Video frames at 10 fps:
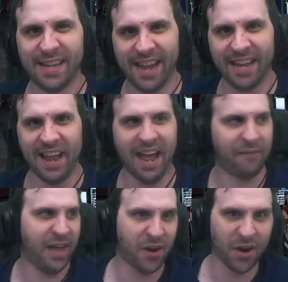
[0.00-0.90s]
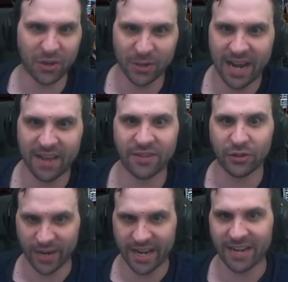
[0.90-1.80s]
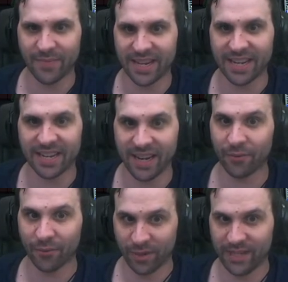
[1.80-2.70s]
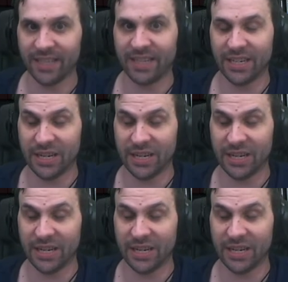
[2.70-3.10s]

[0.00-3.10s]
and to have that all go down the drain, man, that really,